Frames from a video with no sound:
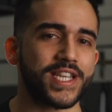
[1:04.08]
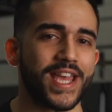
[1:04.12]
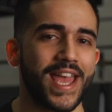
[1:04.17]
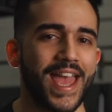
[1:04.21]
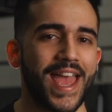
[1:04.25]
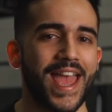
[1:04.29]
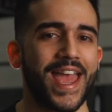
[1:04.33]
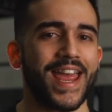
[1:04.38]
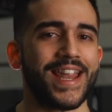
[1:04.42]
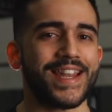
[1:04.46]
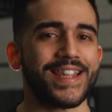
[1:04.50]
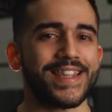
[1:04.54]

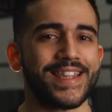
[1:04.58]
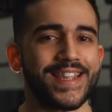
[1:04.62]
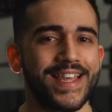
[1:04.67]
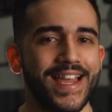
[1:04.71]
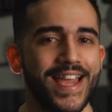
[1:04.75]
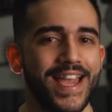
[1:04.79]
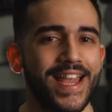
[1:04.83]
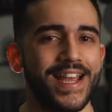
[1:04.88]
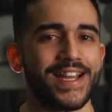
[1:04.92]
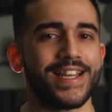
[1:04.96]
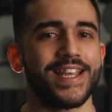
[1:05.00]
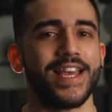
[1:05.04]
can
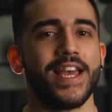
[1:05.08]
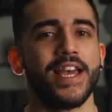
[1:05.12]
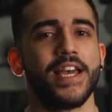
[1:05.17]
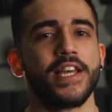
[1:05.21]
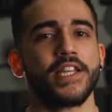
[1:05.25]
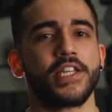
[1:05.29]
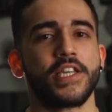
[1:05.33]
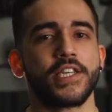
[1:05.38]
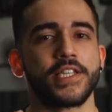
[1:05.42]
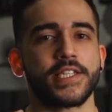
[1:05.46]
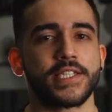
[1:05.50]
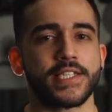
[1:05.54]
lead
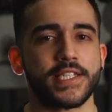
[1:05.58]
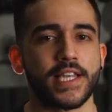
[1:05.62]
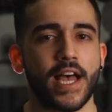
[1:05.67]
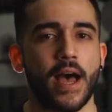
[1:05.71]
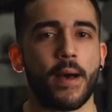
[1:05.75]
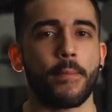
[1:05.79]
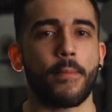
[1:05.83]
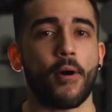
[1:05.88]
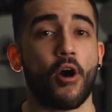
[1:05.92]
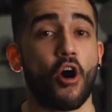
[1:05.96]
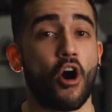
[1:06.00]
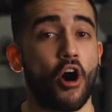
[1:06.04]
to
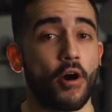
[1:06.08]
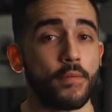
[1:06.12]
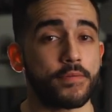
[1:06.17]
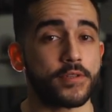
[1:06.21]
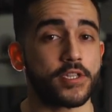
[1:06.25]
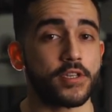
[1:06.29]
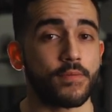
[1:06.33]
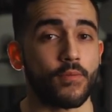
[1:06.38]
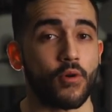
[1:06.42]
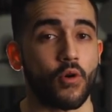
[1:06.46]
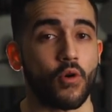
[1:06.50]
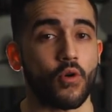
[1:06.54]

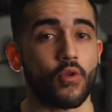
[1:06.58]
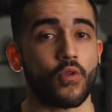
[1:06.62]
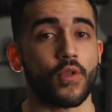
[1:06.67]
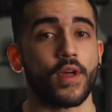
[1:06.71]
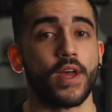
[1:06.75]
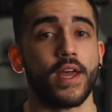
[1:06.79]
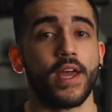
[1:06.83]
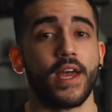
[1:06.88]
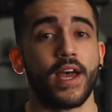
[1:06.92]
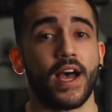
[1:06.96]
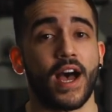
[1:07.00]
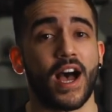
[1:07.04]
suboptimal
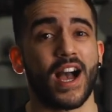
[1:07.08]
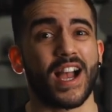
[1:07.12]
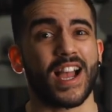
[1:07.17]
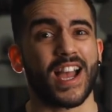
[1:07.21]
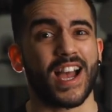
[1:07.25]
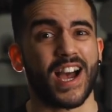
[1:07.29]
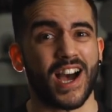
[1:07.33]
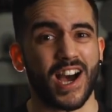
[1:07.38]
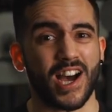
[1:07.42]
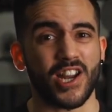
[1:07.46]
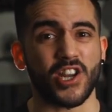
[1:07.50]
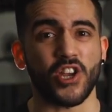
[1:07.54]

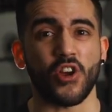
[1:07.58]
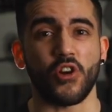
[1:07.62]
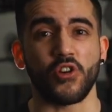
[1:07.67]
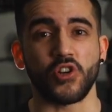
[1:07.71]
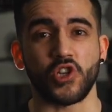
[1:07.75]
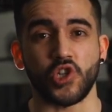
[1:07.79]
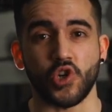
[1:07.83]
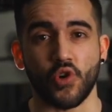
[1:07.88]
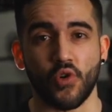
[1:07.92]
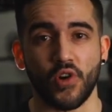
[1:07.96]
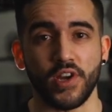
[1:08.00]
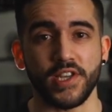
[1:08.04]
cardio
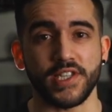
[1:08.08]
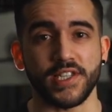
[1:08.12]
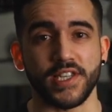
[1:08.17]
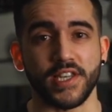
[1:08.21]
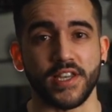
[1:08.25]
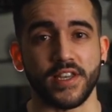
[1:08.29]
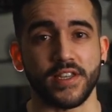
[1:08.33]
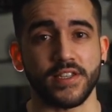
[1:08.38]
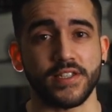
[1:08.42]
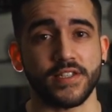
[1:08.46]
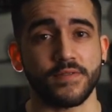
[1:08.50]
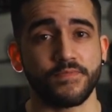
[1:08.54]

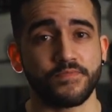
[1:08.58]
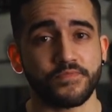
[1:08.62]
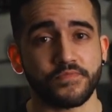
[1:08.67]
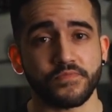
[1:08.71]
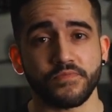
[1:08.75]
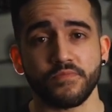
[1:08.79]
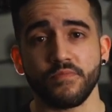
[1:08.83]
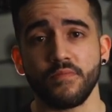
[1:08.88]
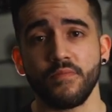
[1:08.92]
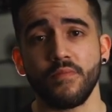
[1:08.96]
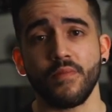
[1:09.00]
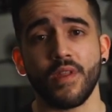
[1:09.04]
choices.
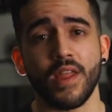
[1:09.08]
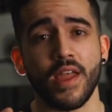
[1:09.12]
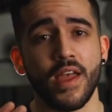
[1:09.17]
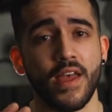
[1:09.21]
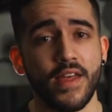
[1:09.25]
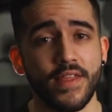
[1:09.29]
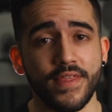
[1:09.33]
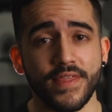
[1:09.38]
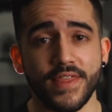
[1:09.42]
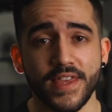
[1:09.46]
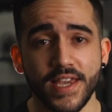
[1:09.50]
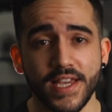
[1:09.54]

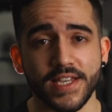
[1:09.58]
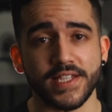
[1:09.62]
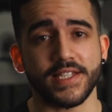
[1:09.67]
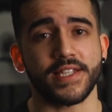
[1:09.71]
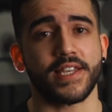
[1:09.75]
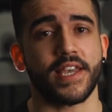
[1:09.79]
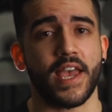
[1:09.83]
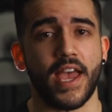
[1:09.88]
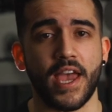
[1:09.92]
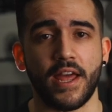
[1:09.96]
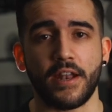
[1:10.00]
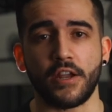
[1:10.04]
And this
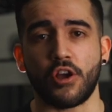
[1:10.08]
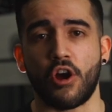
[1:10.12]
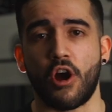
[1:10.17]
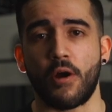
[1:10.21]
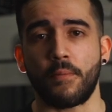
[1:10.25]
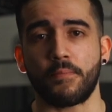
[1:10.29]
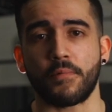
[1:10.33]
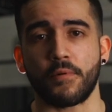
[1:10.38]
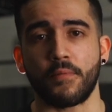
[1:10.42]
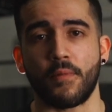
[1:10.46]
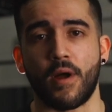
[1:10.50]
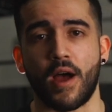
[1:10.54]
can
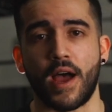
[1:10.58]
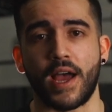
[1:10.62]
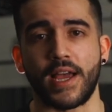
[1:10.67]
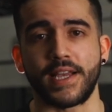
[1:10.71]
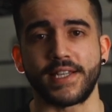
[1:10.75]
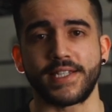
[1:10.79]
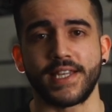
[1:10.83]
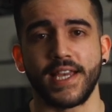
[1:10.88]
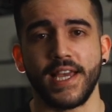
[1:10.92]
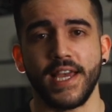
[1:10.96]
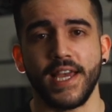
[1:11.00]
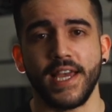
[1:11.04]

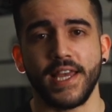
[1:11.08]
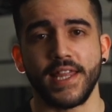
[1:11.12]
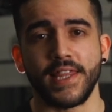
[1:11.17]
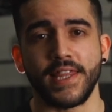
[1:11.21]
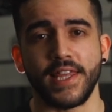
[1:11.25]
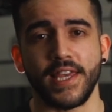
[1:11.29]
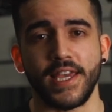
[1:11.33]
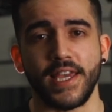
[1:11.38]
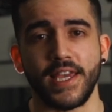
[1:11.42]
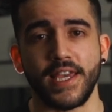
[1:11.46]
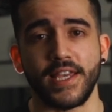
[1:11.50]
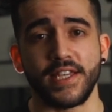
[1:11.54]
compromise
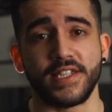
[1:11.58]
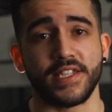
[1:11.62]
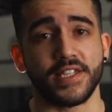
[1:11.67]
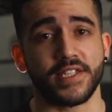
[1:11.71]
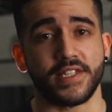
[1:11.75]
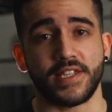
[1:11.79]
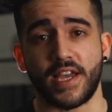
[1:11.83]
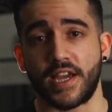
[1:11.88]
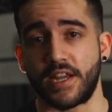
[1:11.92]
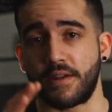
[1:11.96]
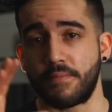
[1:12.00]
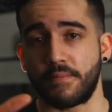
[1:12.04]
the
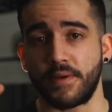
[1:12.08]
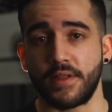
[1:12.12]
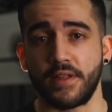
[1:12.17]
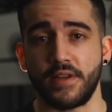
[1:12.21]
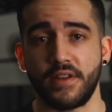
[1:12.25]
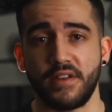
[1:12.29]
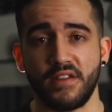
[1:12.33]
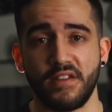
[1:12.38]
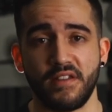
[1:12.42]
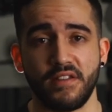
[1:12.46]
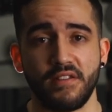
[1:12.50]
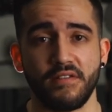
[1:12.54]

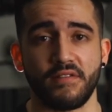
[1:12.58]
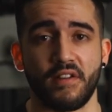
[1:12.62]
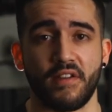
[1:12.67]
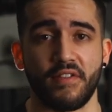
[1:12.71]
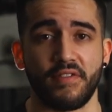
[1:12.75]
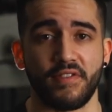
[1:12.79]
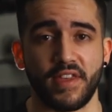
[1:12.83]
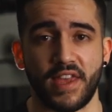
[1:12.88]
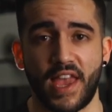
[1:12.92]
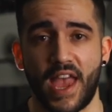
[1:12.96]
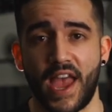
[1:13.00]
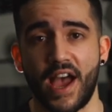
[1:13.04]
sustainability
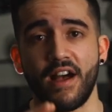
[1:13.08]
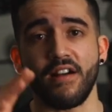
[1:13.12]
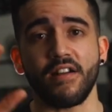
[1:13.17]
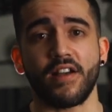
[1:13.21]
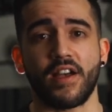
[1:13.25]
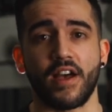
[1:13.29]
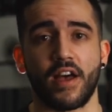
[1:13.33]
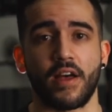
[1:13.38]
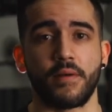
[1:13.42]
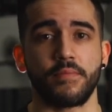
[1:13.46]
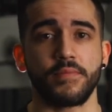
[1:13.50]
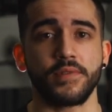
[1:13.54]
and the
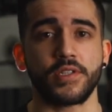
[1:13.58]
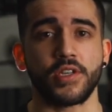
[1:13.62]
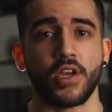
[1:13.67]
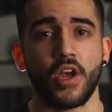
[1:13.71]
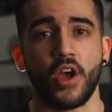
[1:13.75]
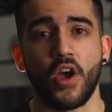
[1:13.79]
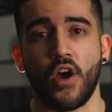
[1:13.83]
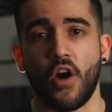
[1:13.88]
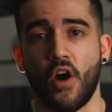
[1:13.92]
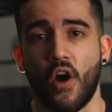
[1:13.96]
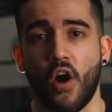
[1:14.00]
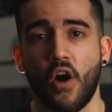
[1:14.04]
outcomes
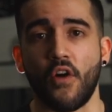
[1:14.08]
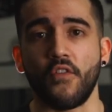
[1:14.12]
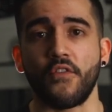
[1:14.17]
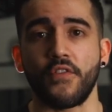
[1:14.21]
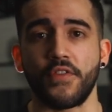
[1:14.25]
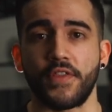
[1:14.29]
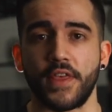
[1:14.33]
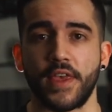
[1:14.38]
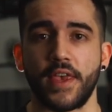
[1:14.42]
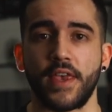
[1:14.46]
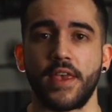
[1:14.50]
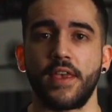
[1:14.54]

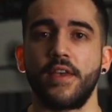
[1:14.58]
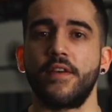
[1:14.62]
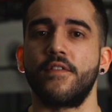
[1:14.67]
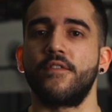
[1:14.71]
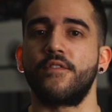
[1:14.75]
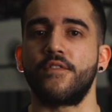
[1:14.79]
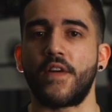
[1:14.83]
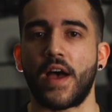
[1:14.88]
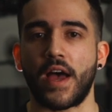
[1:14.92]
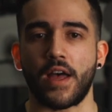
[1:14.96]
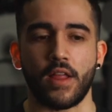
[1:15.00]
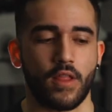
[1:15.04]
of the
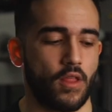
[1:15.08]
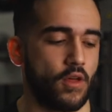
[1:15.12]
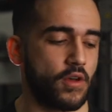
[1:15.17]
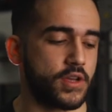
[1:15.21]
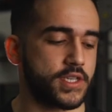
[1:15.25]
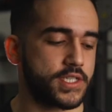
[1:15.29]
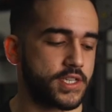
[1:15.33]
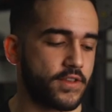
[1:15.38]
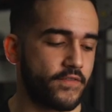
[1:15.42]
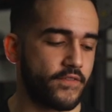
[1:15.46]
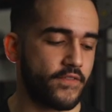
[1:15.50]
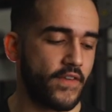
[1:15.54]
fat
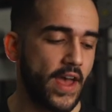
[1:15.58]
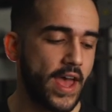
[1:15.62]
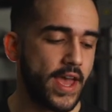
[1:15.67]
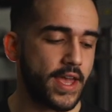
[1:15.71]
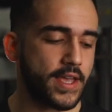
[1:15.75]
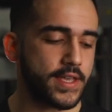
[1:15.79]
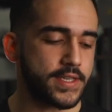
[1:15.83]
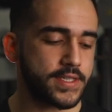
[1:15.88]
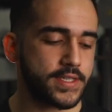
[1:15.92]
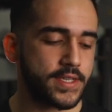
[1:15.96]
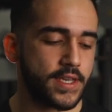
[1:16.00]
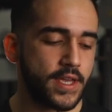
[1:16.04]
loss
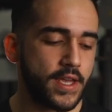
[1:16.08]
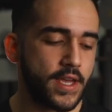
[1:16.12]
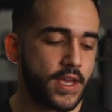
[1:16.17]
phase.